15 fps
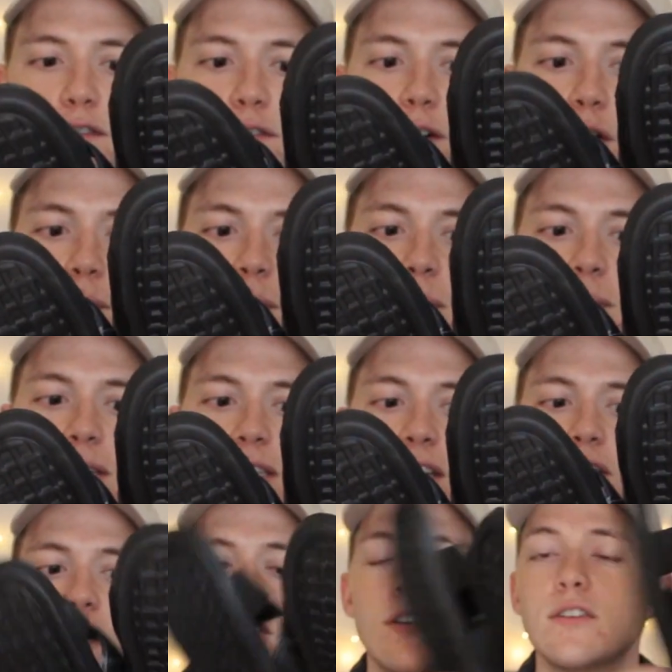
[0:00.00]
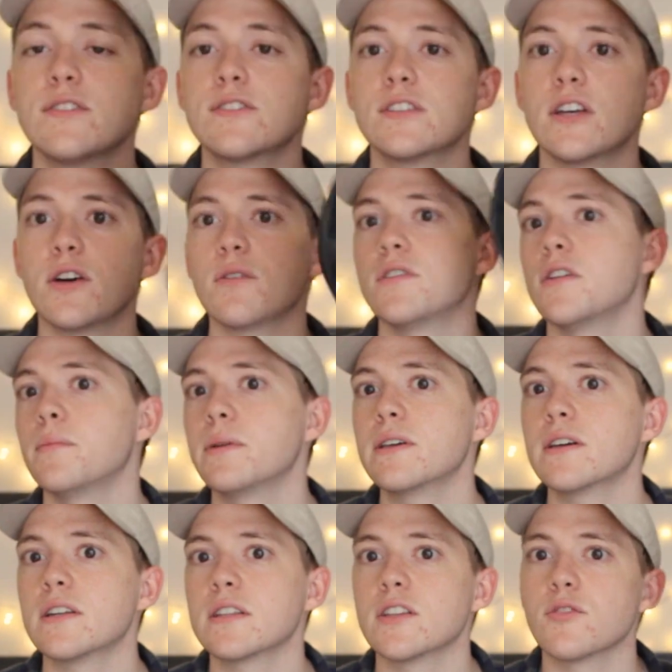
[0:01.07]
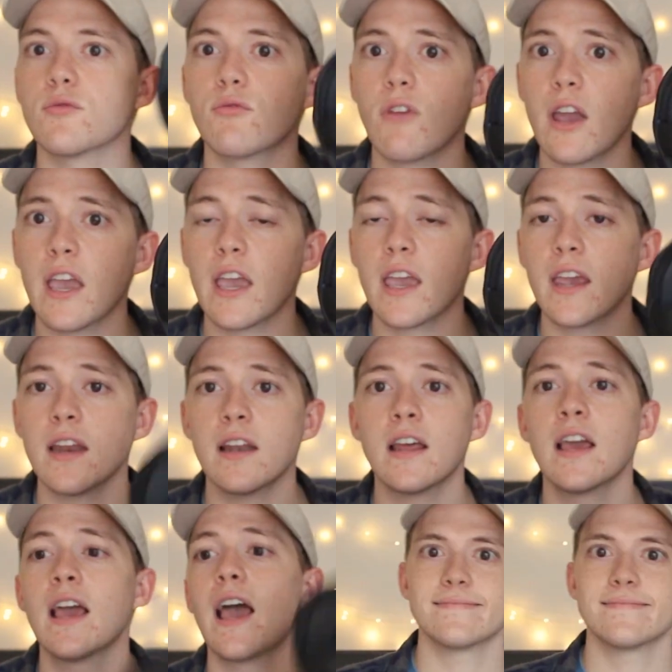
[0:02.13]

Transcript: foamy material, so they'll be good in the rain.